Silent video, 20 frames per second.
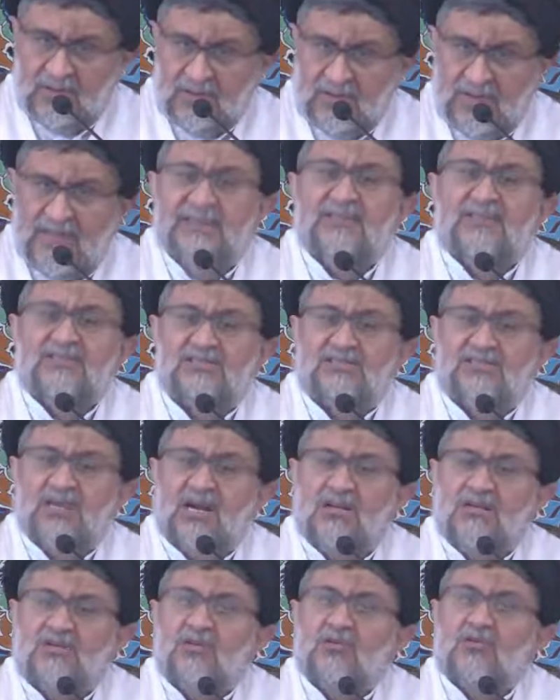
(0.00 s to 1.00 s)
and
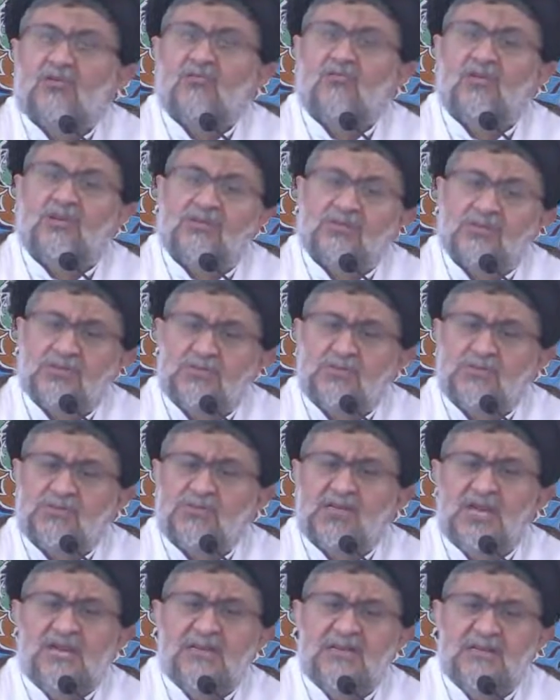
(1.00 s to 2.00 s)
started to worship
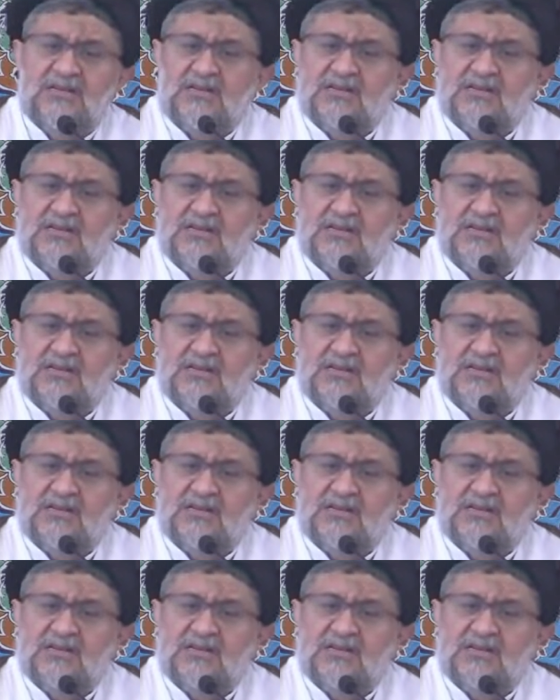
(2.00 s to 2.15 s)
sun